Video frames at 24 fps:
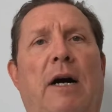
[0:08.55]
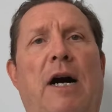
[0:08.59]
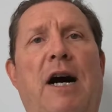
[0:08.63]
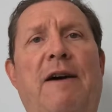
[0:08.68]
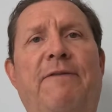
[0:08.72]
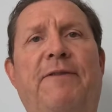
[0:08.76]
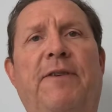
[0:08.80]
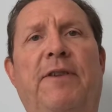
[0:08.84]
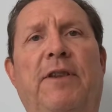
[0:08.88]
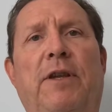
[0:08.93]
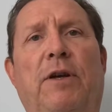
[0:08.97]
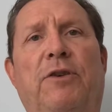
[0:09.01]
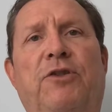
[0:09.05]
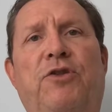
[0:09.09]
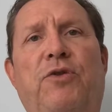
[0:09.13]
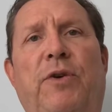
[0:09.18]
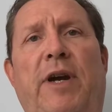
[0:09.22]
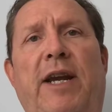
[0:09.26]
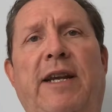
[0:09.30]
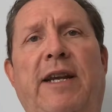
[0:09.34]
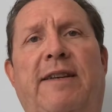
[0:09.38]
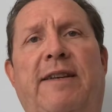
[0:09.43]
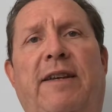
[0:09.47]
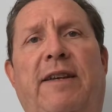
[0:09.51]
Often those
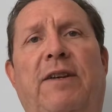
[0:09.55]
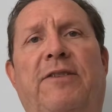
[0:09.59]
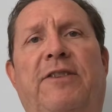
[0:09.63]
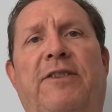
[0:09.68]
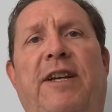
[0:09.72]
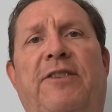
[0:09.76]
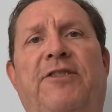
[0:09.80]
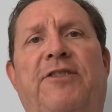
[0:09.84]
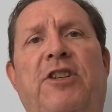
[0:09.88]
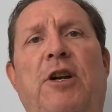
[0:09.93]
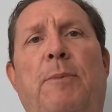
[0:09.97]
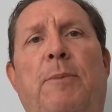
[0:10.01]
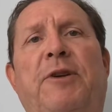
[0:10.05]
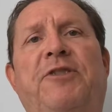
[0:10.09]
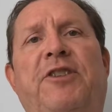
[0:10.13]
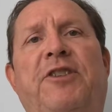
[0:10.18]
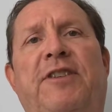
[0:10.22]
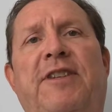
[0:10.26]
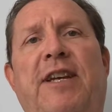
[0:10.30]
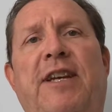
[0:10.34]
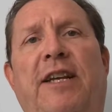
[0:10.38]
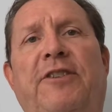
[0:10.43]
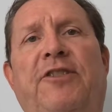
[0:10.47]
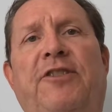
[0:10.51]
great deals get so much
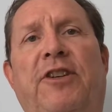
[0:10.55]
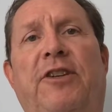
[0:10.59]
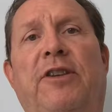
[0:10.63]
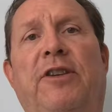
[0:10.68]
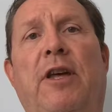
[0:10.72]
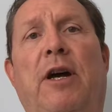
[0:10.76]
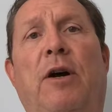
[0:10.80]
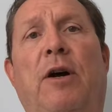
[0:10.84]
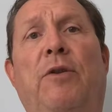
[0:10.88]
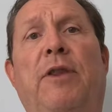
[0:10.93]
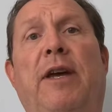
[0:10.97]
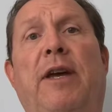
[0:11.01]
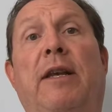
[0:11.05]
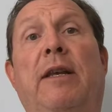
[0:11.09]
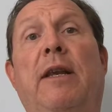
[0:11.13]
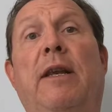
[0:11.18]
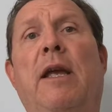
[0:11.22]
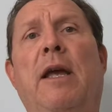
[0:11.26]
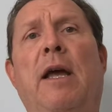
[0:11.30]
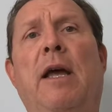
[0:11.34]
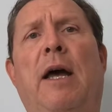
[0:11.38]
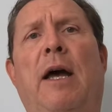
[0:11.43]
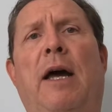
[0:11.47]
attention though that